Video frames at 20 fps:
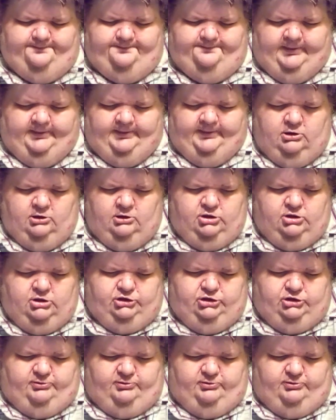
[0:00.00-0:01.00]
the British
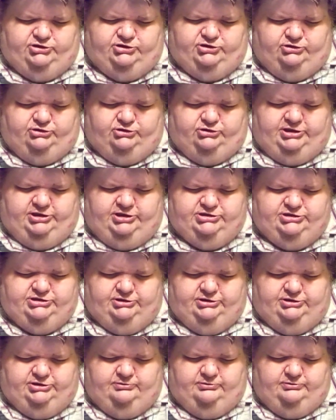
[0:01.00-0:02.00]
suggestion.
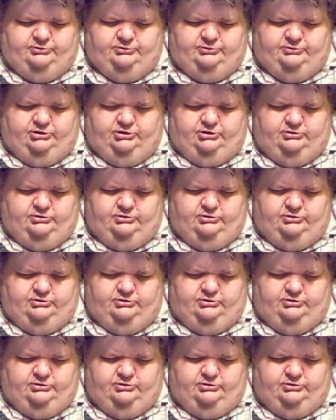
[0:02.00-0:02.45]
and